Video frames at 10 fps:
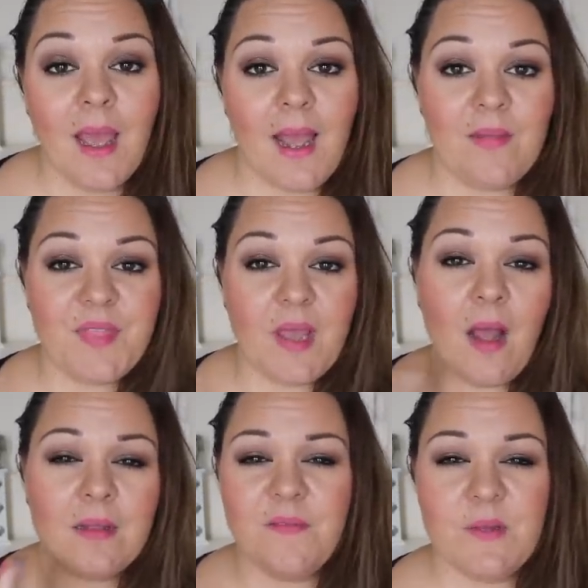And the
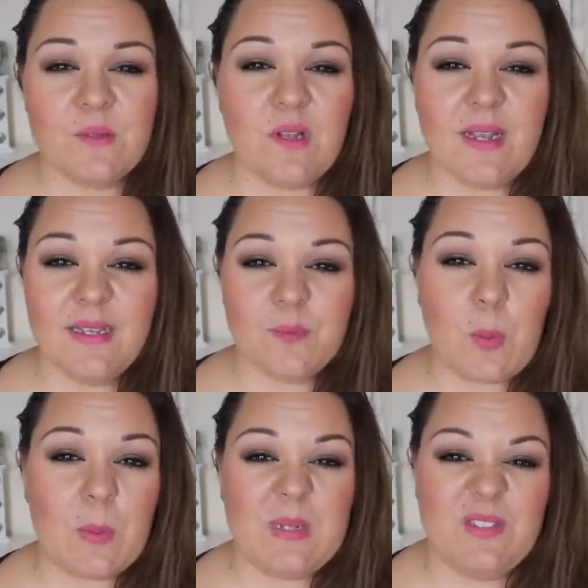colour feels like it's
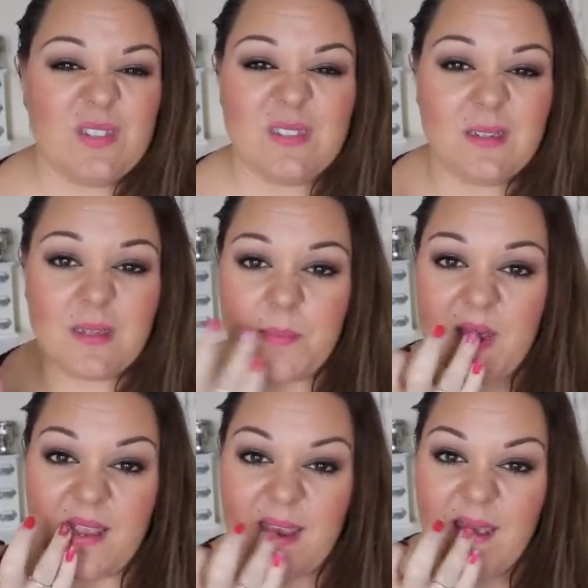probably just going to
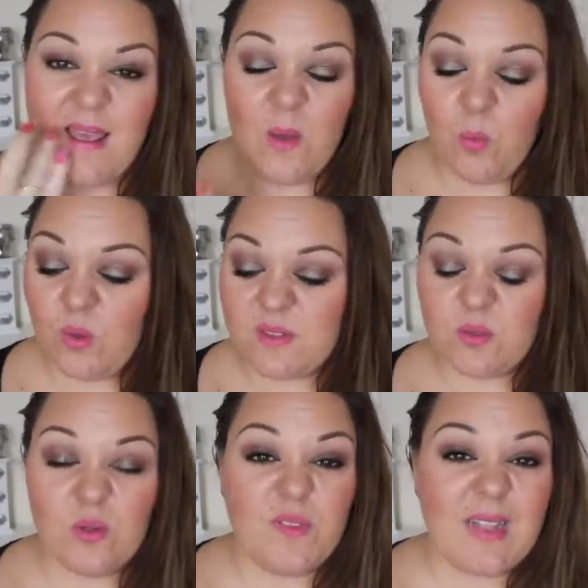be what
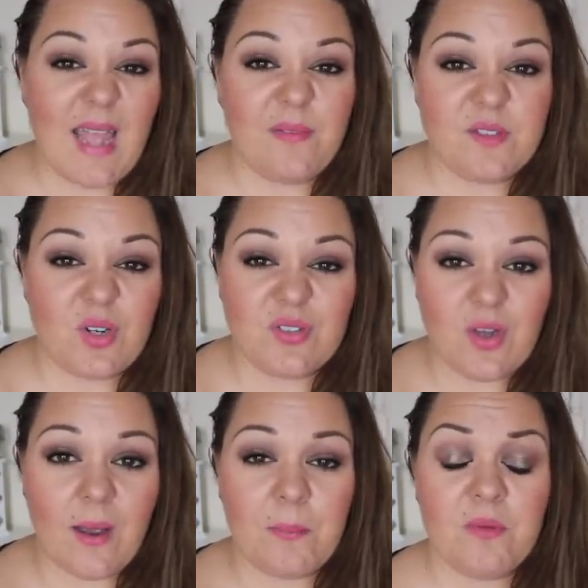sort of left
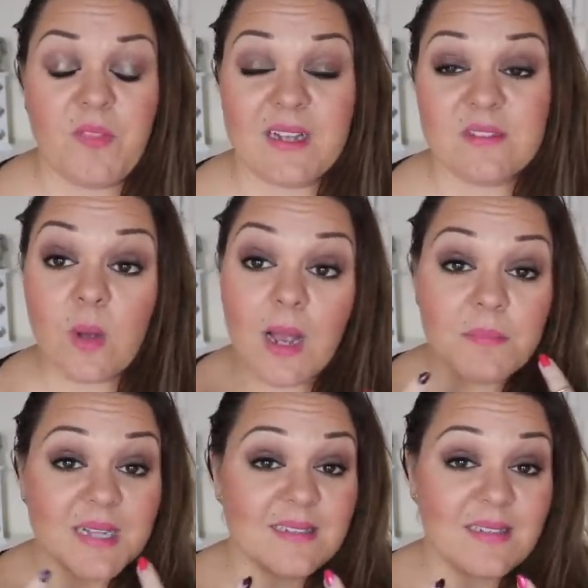type of thing. So I
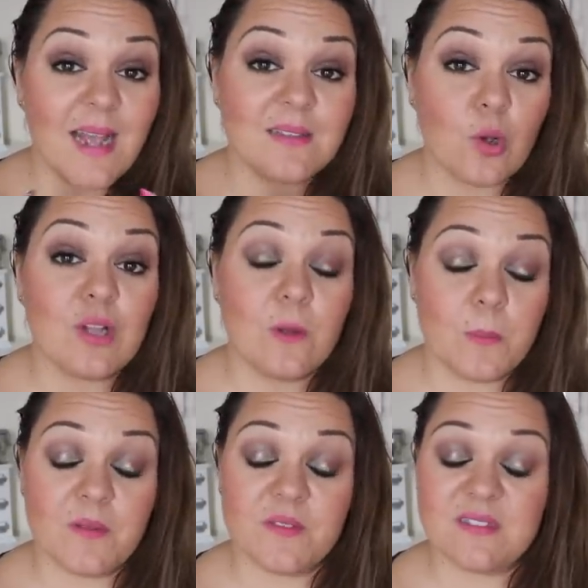am pleased it has got a little
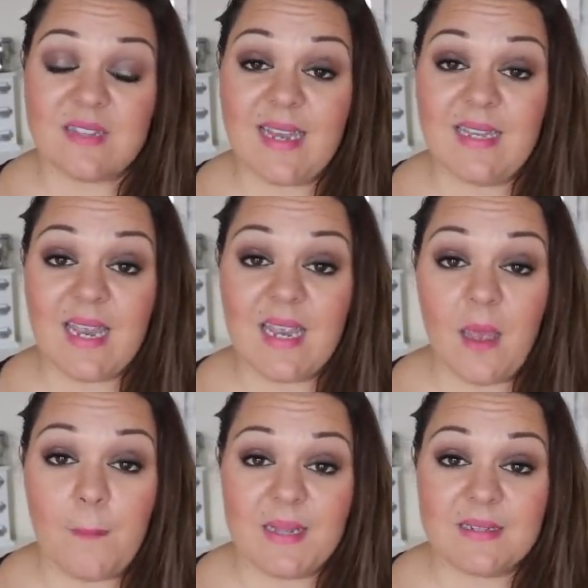bit of a staining
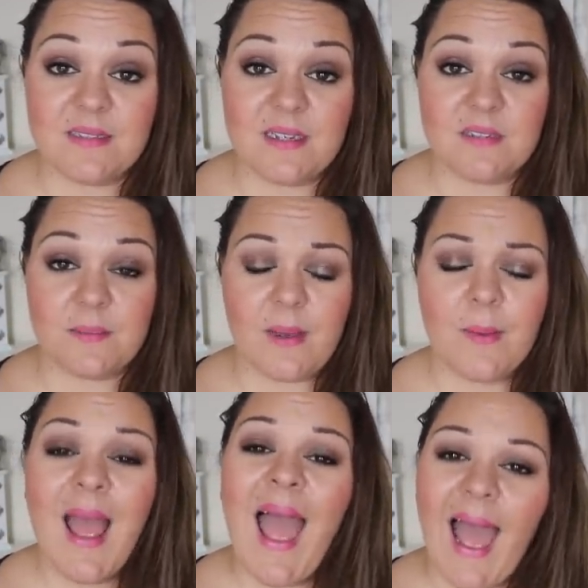ability as
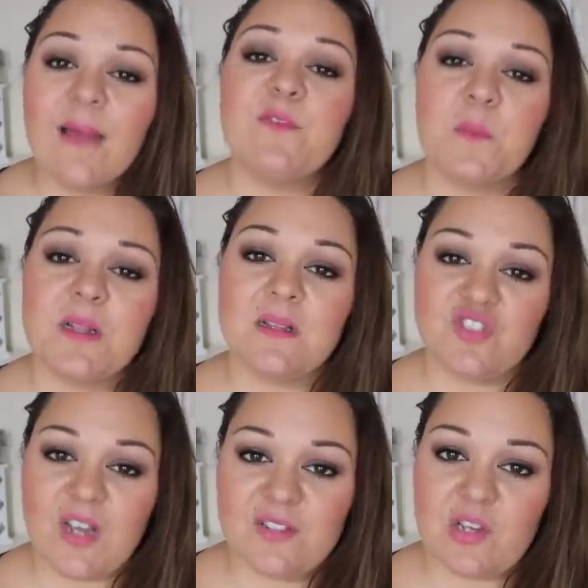well. And for my
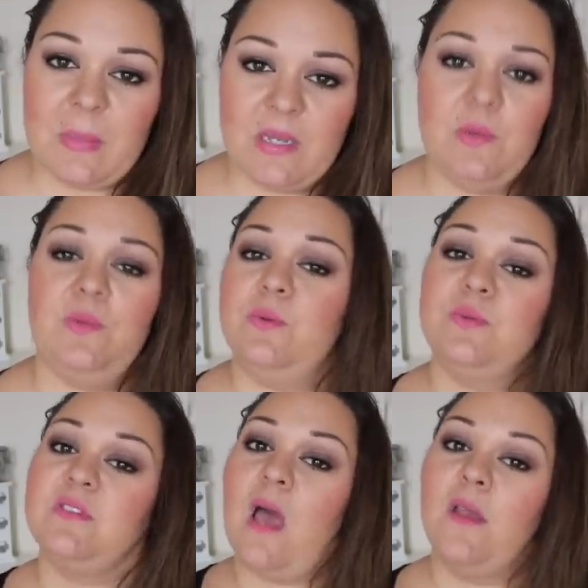lunch I had yummy
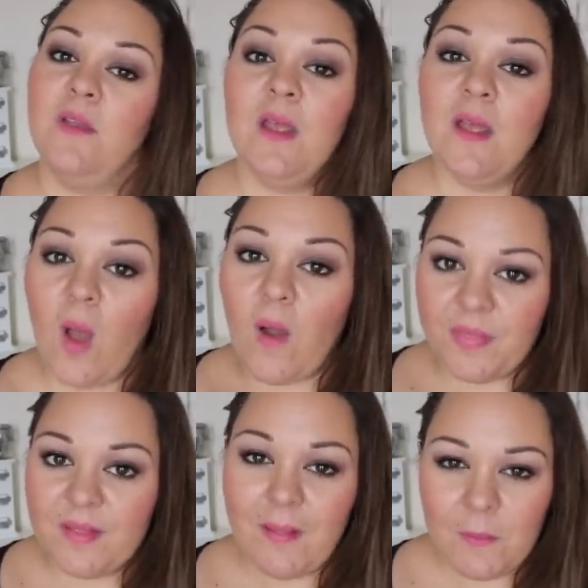noodles. So I
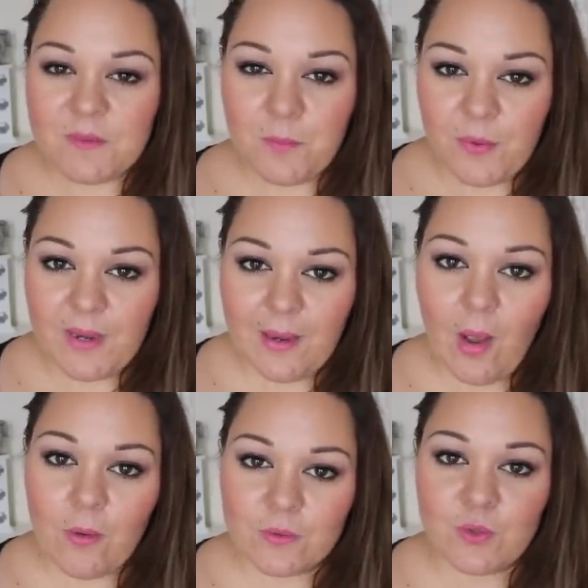think that was a pretty
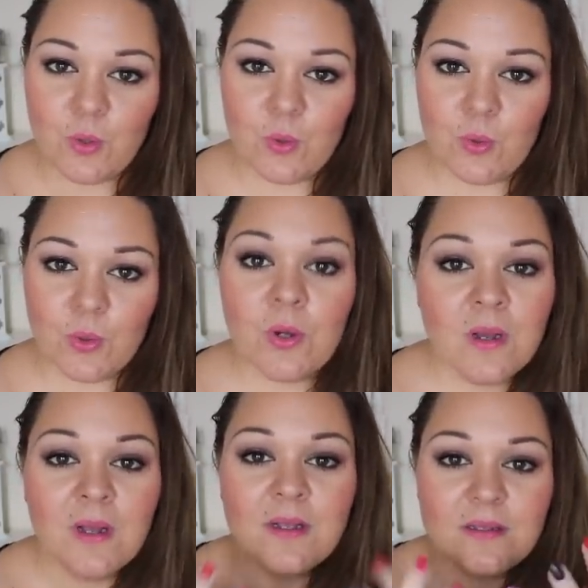hardcore
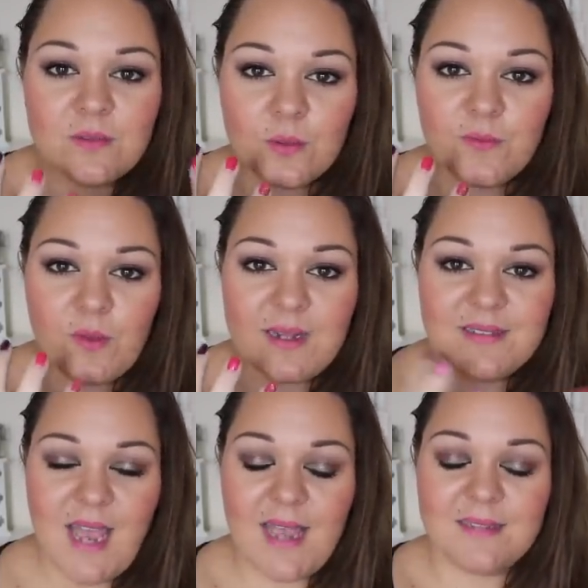sort of like
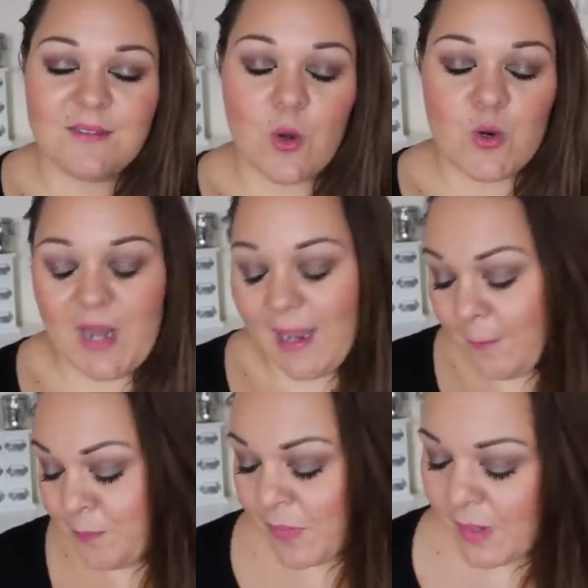test on it.
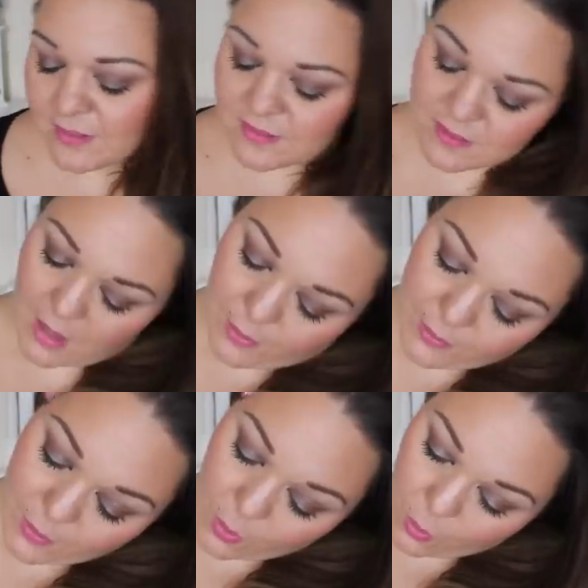
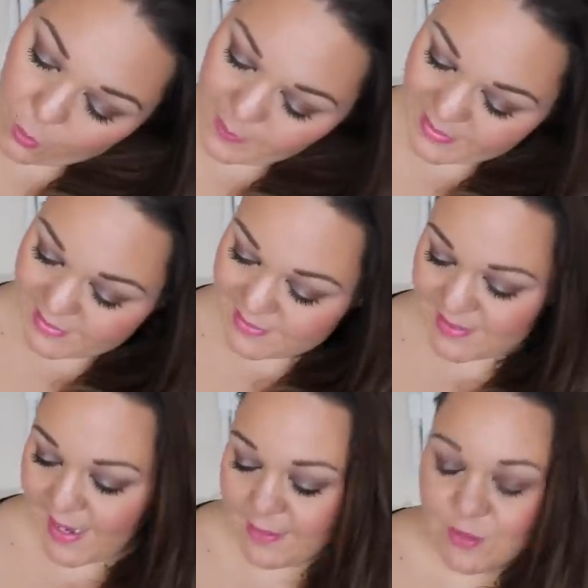So all being
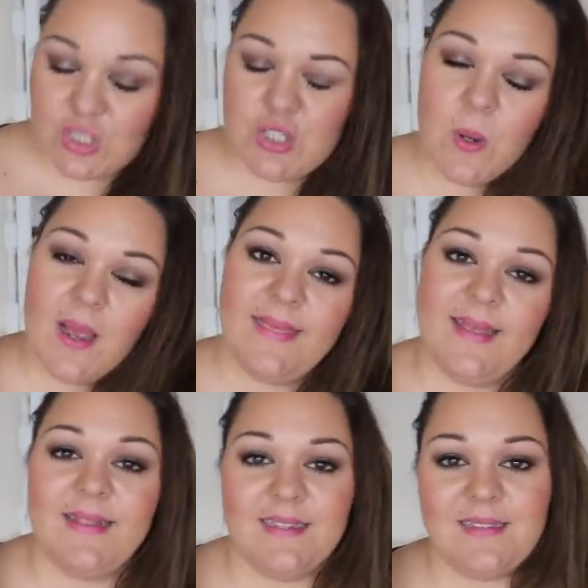said, do I
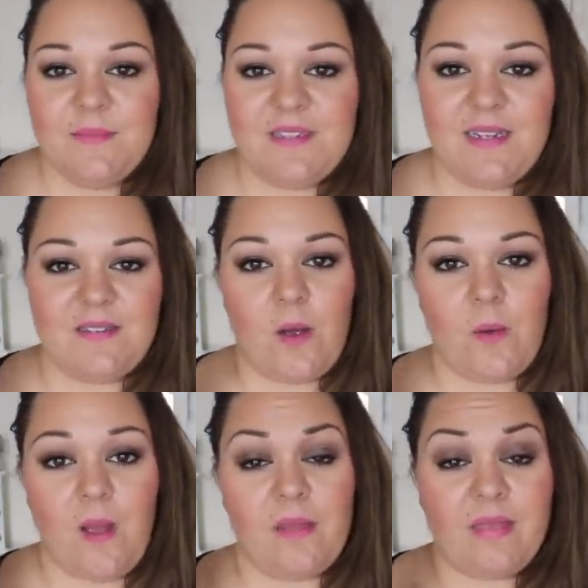think these lipsticks
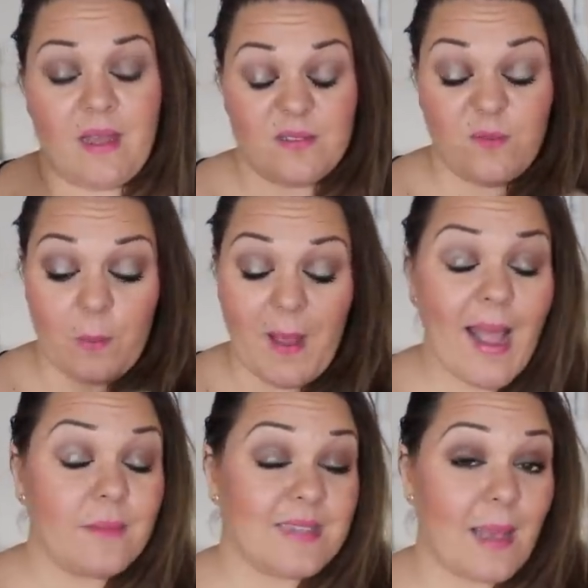are worth
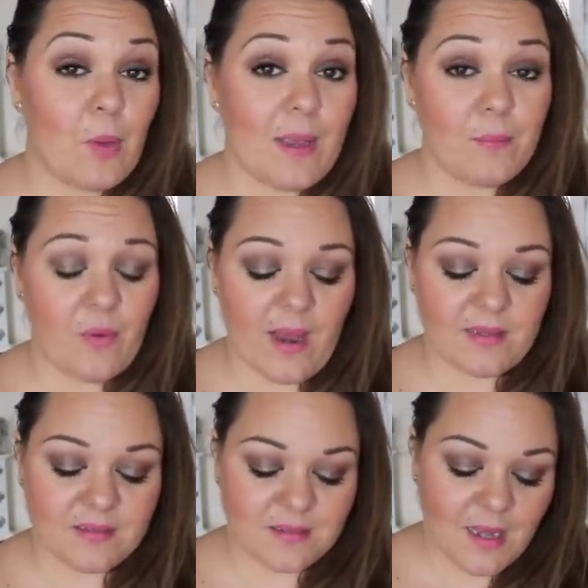£34? Am I
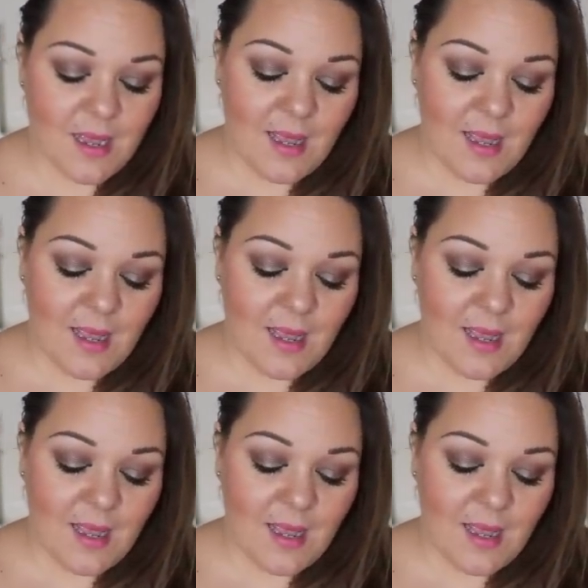impressed?